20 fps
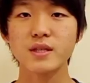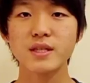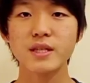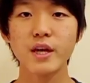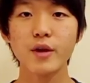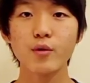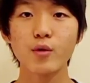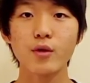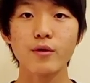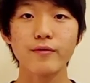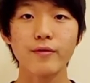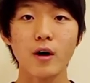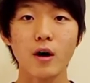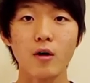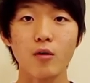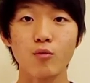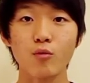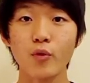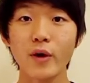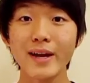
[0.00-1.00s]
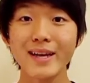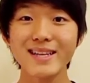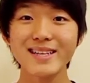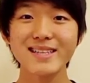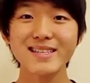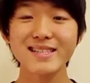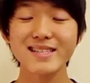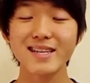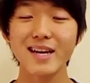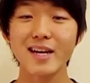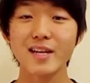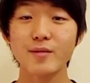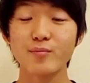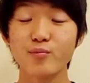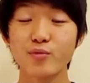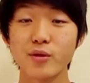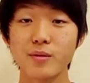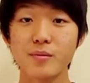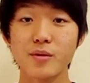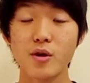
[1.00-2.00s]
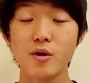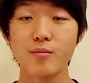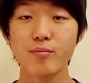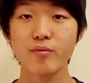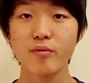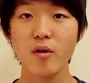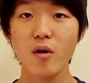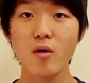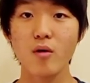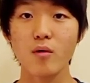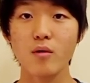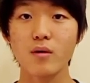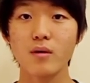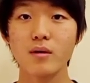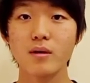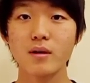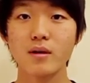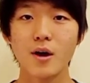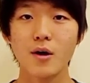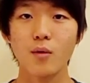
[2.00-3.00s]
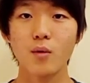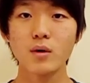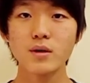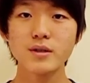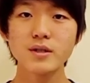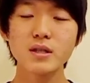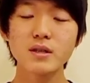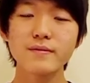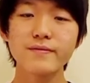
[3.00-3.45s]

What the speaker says: a stereo file right inside of Premiere Pro. Once you